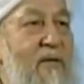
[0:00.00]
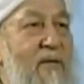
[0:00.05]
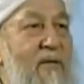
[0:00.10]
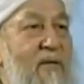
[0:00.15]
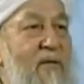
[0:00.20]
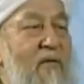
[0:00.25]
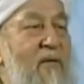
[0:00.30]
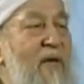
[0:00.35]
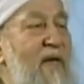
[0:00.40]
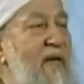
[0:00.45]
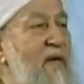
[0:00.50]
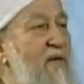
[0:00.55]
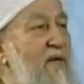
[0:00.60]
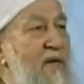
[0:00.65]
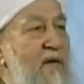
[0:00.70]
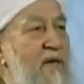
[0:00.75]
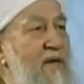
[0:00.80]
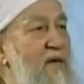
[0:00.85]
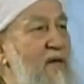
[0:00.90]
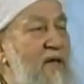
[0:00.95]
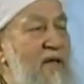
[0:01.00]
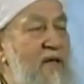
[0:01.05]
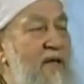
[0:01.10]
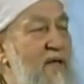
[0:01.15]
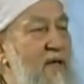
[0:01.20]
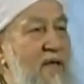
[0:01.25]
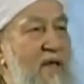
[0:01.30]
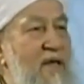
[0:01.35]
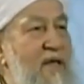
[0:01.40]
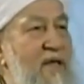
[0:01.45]
So whenever
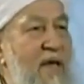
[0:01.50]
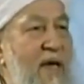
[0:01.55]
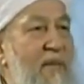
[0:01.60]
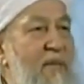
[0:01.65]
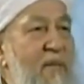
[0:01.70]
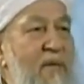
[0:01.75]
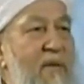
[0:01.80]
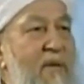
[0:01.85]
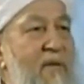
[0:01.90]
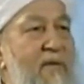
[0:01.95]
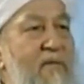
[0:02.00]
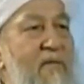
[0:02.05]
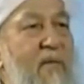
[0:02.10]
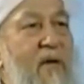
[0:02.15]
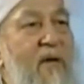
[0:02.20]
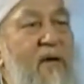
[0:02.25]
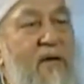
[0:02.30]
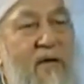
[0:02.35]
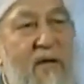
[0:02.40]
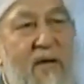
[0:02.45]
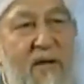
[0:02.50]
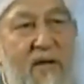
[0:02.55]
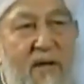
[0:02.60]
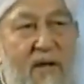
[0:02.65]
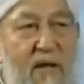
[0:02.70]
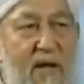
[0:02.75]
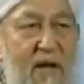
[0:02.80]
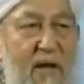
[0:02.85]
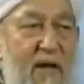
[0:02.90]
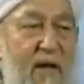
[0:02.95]
these things happen, for instance,
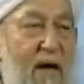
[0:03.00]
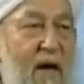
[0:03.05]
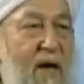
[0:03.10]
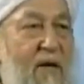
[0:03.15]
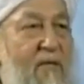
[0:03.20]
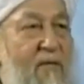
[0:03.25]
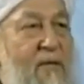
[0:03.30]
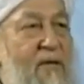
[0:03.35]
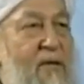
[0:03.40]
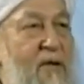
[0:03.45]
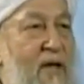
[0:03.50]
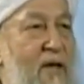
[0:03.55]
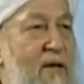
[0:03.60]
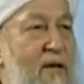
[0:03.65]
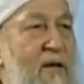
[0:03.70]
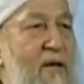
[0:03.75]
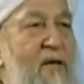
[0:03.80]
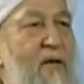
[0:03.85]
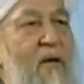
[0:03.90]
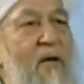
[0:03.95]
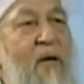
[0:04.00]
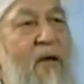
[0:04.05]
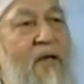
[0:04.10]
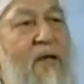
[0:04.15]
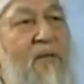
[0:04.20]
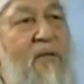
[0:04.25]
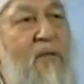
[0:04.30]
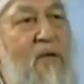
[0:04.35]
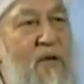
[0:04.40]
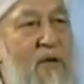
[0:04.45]
Iraq was threatened or
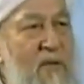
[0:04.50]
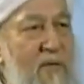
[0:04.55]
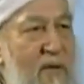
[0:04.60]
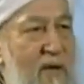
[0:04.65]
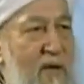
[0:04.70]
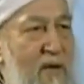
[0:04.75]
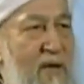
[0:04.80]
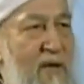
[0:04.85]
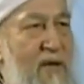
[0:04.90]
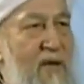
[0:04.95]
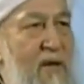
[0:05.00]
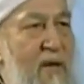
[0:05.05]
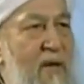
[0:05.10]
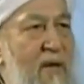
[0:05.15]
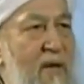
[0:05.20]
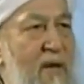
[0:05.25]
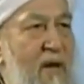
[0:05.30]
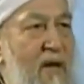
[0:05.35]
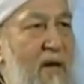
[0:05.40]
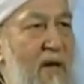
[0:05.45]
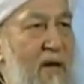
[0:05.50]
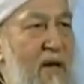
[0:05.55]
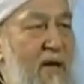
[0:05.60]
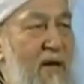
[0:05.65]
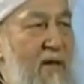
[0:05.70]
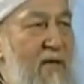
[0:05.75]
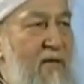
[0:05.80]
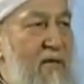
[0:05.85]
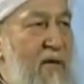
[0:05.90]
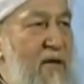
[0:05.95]
other Muslim countries are
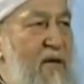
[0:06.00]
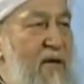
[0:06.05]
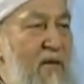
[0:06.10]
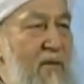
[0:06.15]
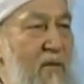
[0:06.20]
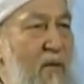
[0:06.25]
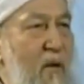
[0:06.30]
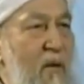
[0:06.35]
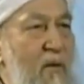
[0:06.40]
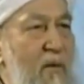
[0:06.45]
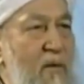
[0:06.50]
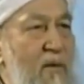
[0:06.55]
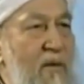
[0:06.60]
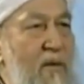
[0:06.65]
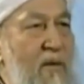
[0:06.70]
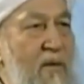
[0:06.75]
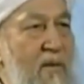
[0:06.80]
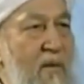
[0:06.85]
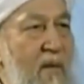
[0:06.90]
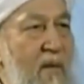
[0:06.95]
facing problems,